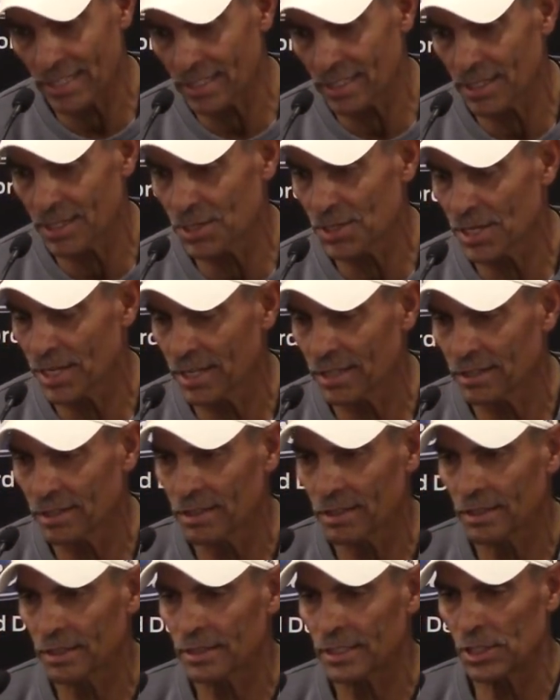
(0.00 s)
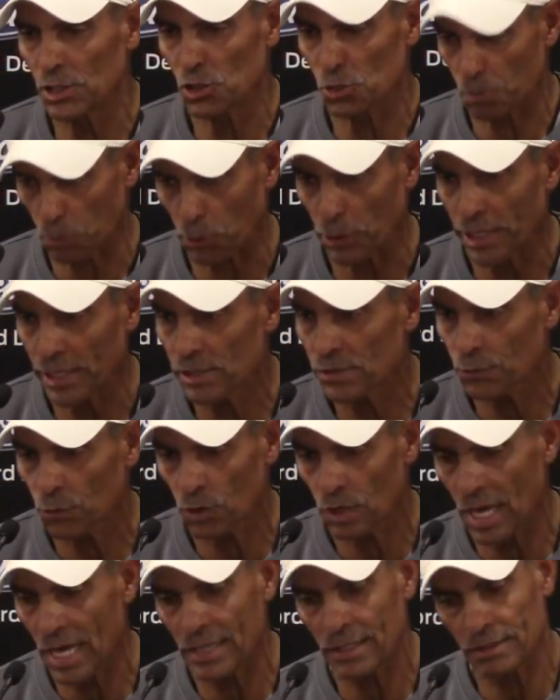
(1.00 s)
did in the springs
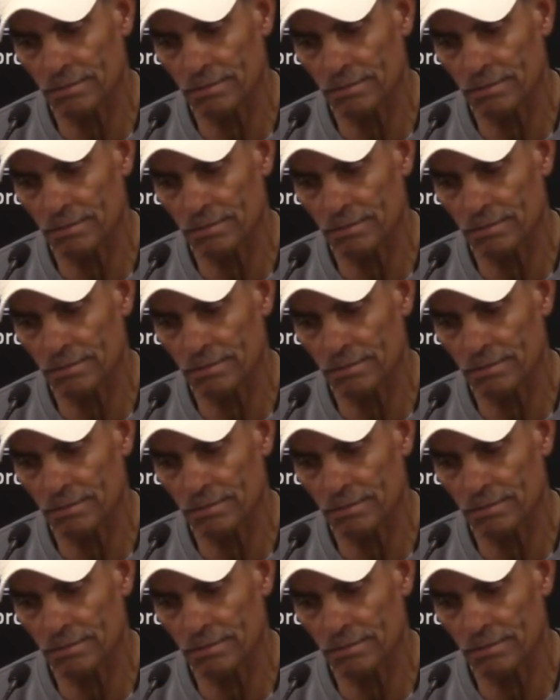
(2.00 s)
for a lot